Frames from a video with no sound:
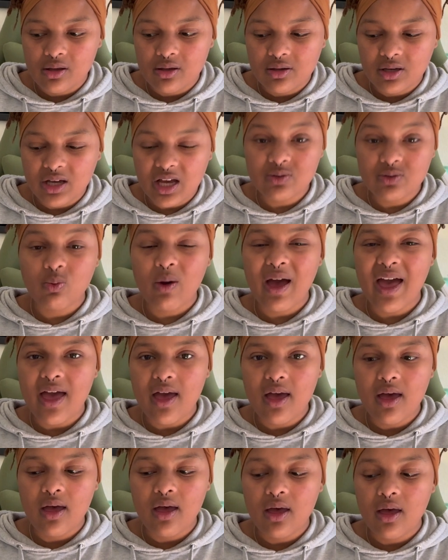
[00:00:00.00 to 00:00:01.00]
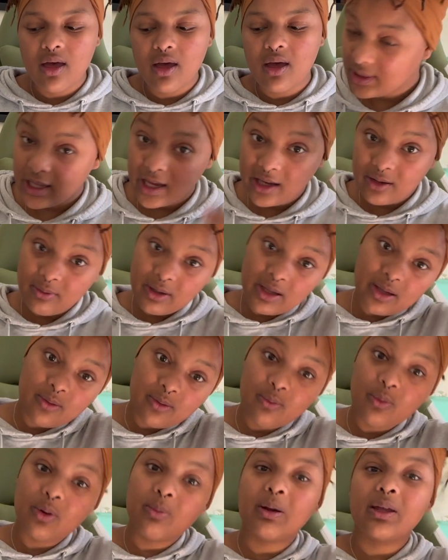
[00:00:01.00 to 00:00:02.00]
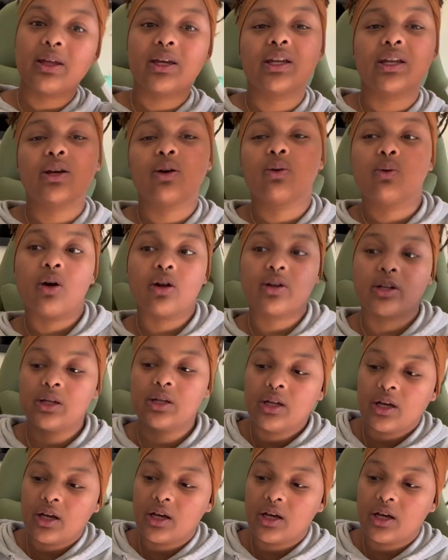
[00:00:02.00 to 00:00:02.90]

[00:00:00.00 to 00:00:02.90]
Cause what? Anyway, we're probably gonna go garden.